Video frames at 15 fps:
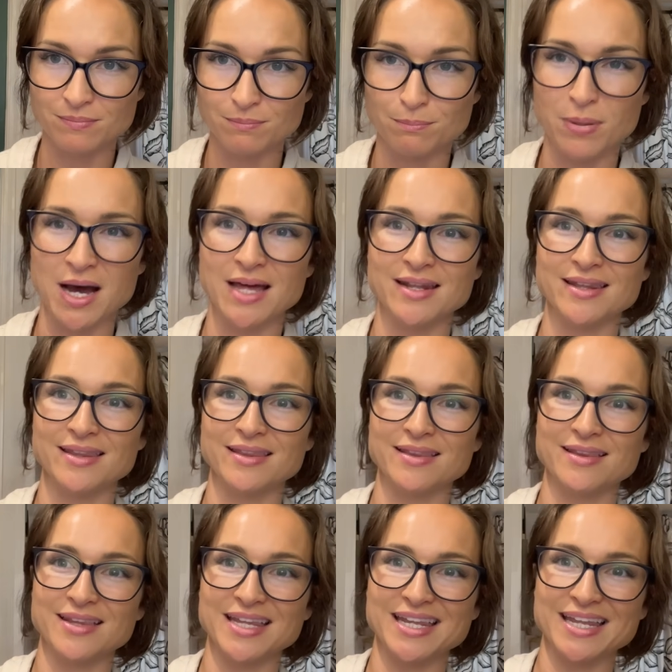But
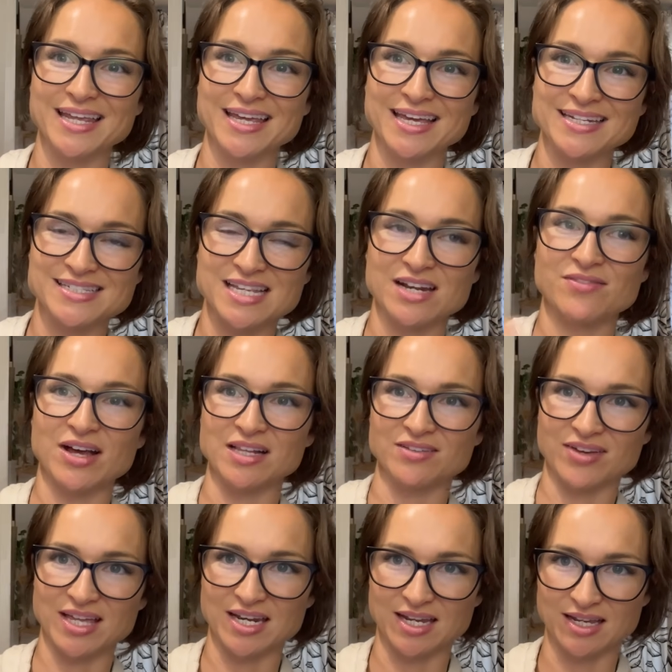instead of
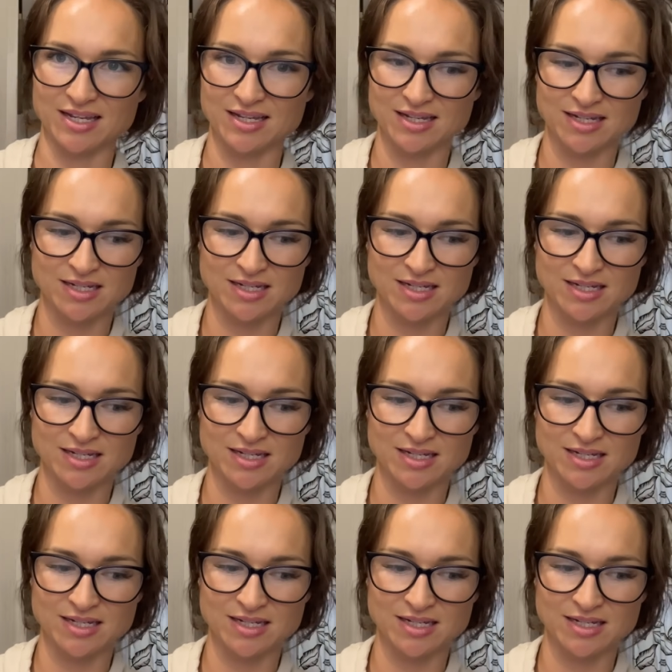elevating,